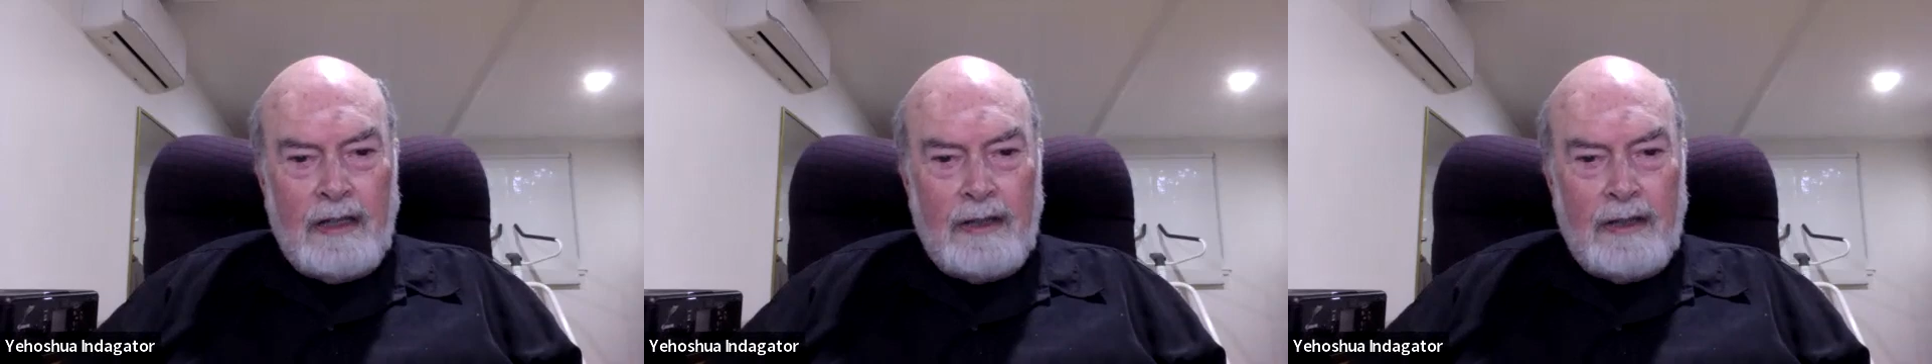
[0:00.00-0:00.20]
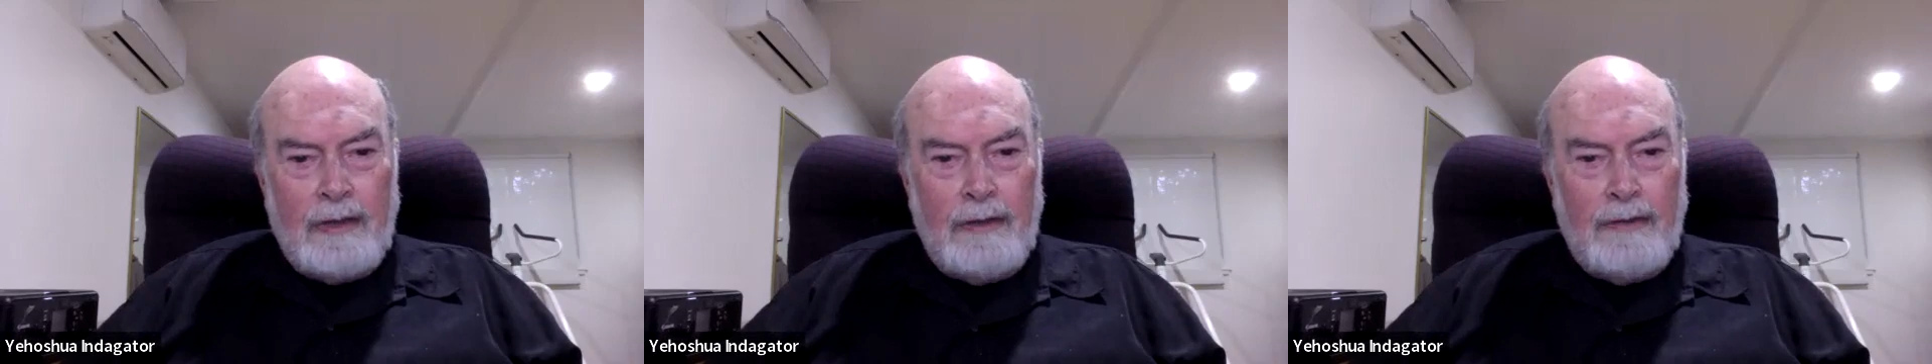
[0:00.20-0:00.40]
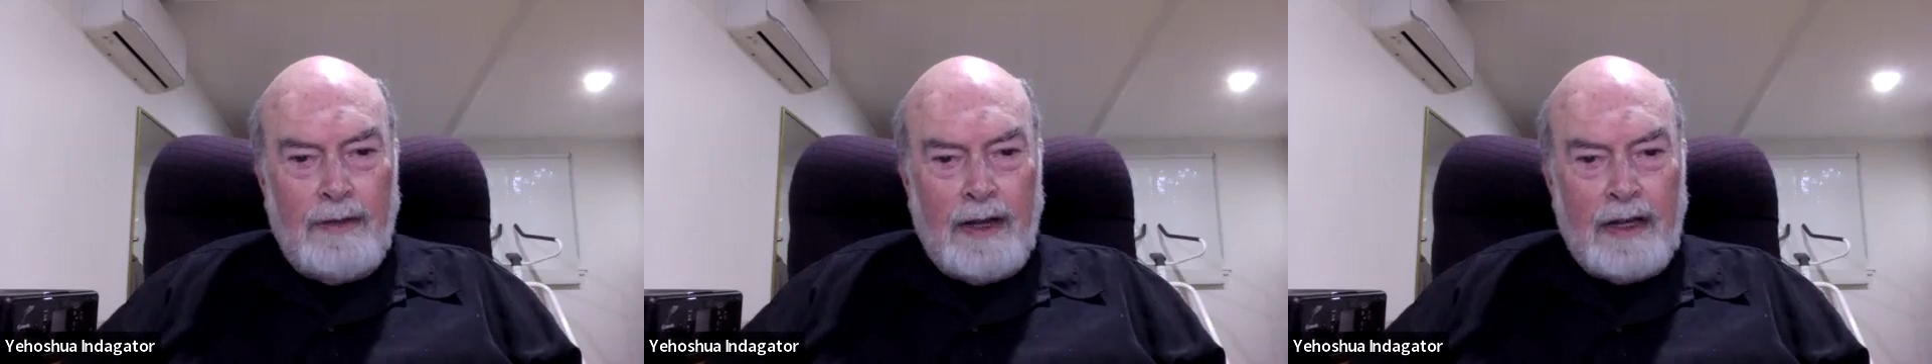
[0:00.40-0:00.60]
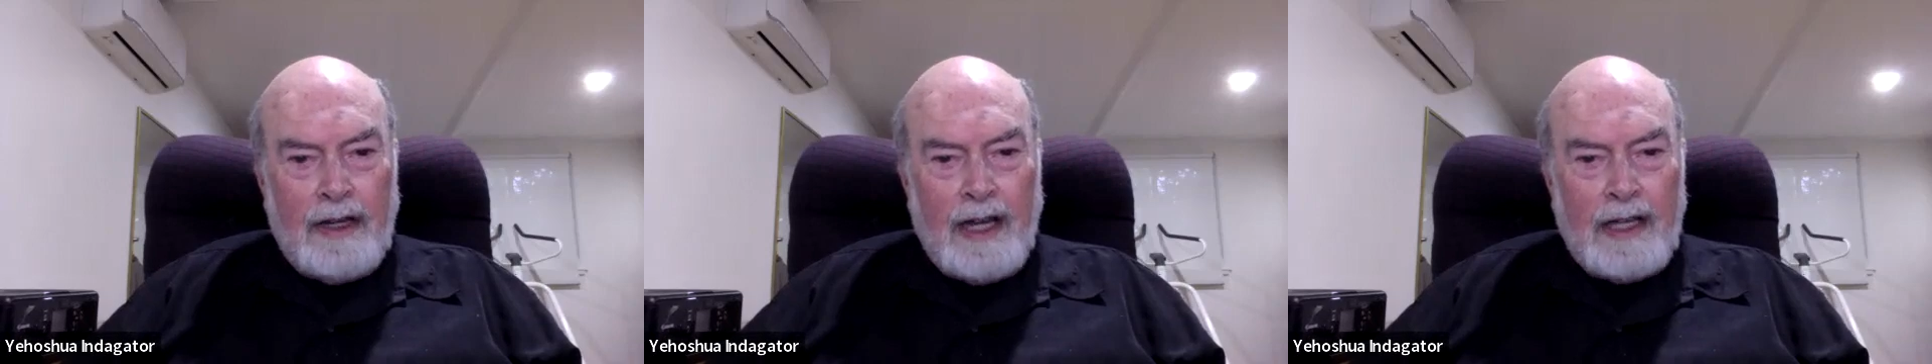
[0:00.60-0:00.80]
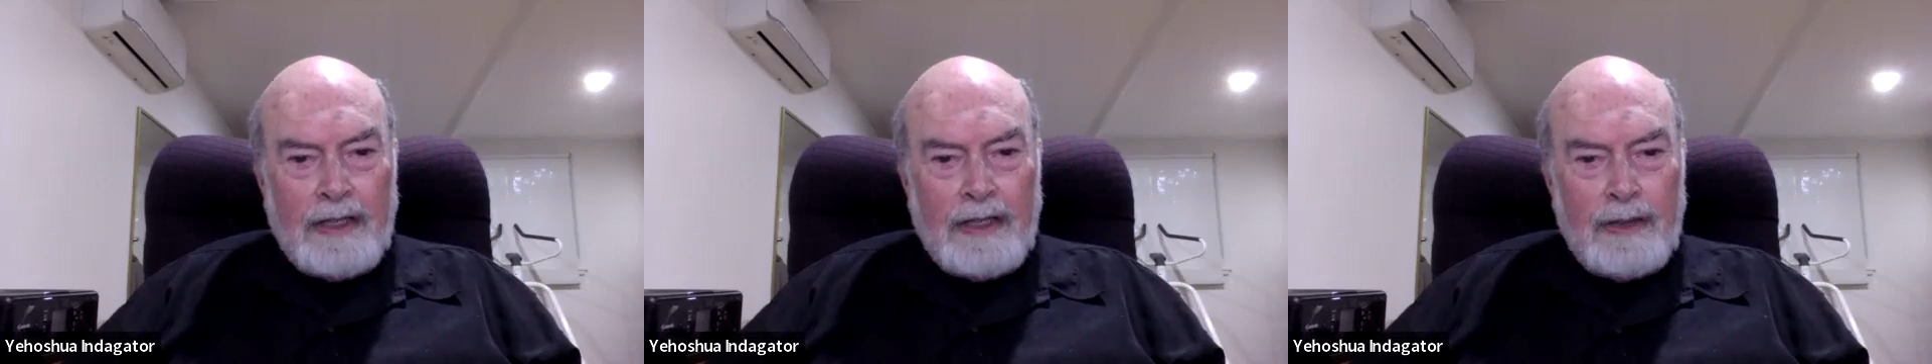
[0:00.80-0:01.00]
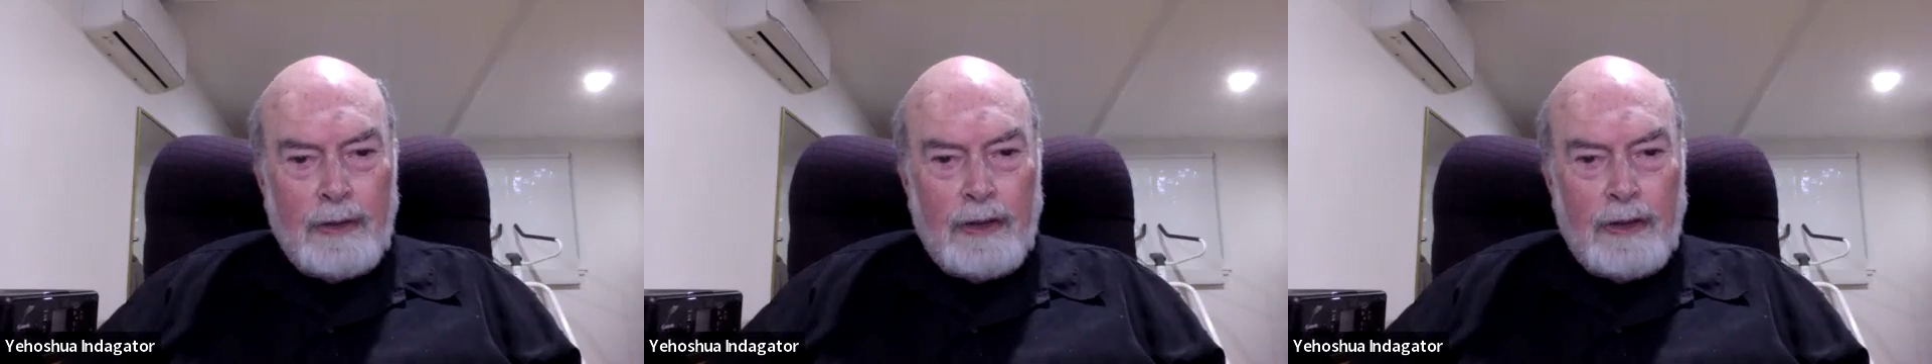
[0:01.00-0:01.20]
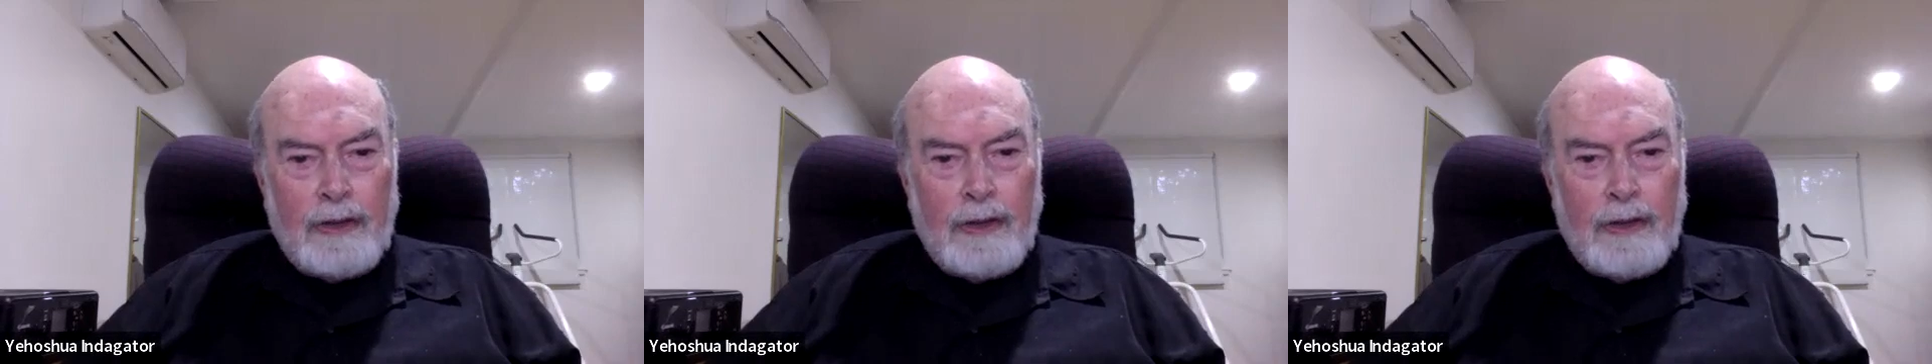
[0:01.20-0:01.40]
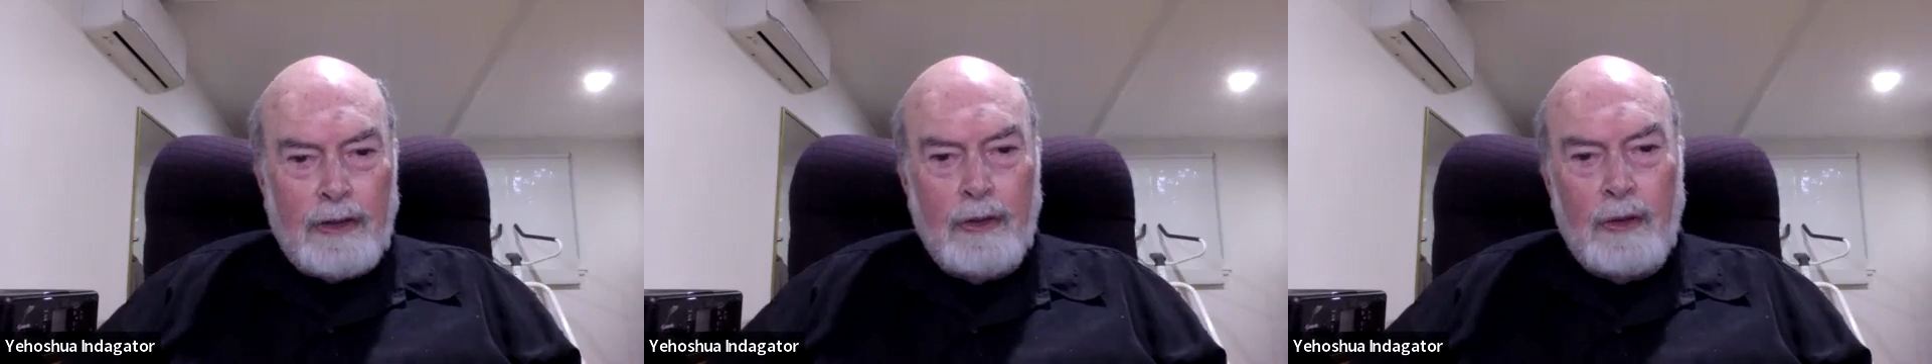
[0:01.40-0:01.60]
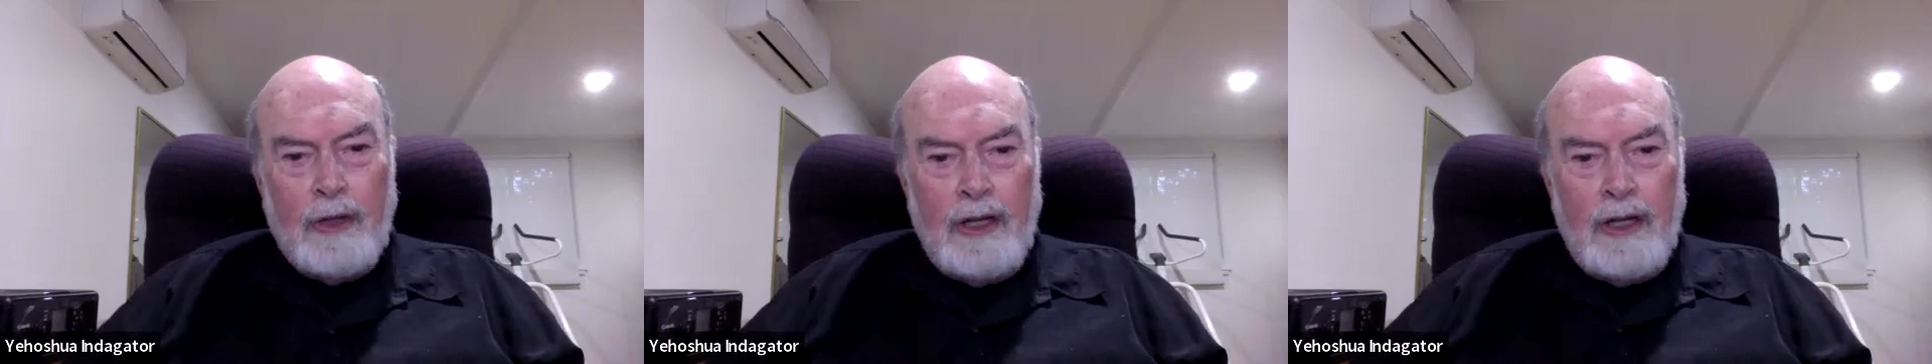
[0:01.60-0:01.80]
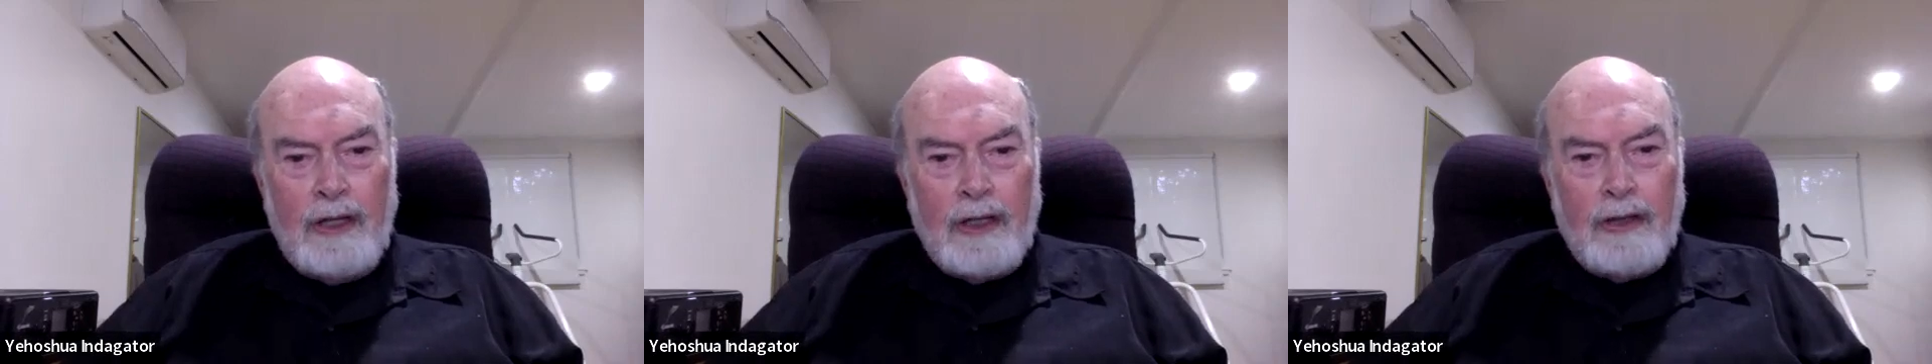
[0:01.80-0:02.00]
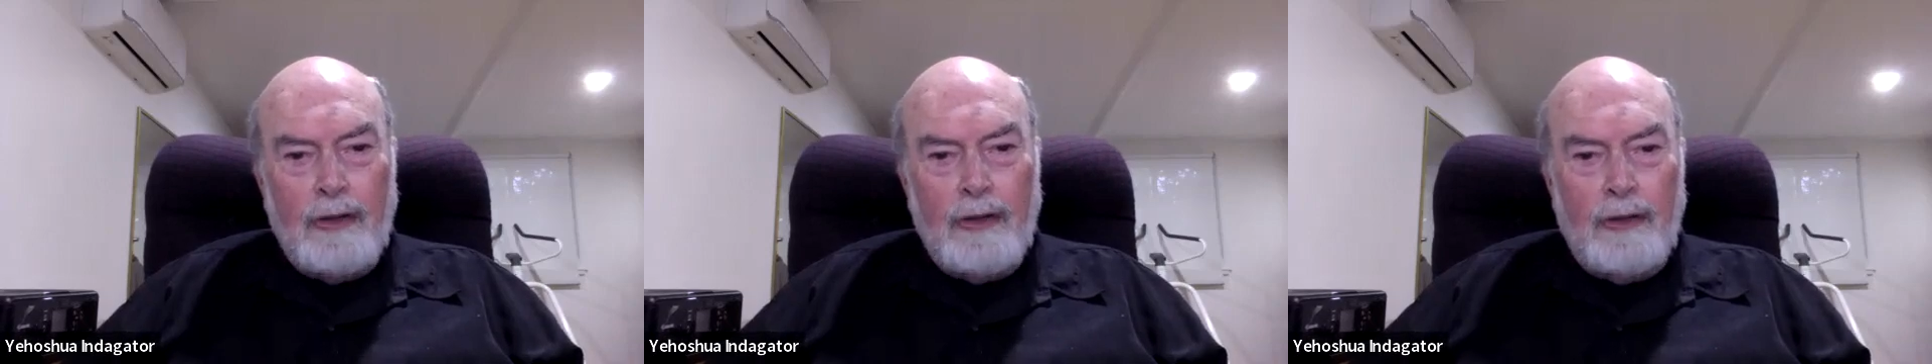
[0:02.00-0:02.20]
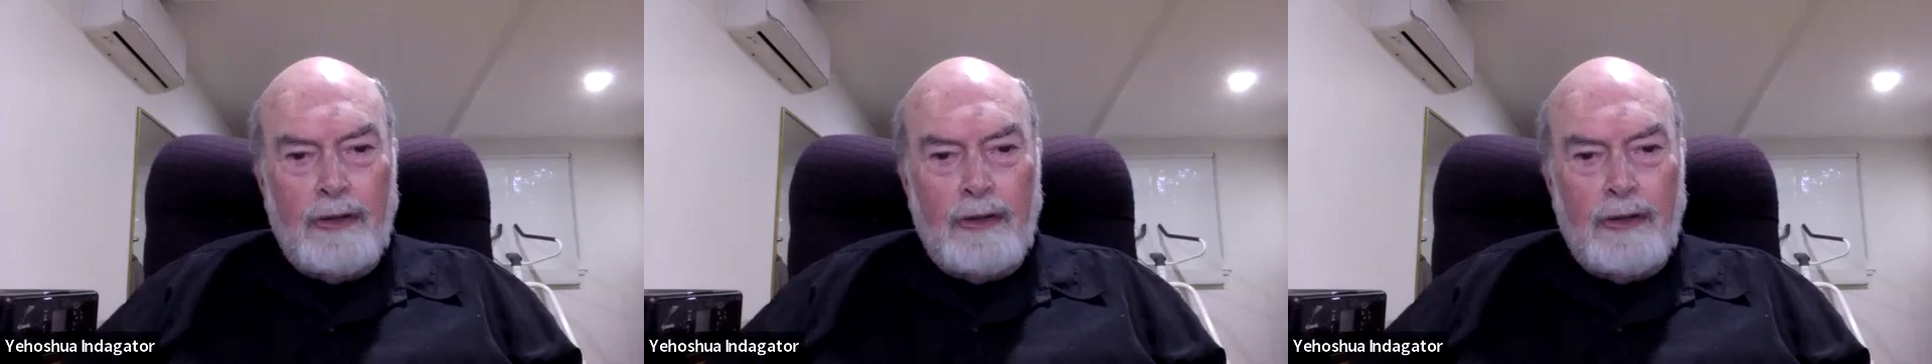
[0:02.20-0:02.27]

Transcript: two foundations or the two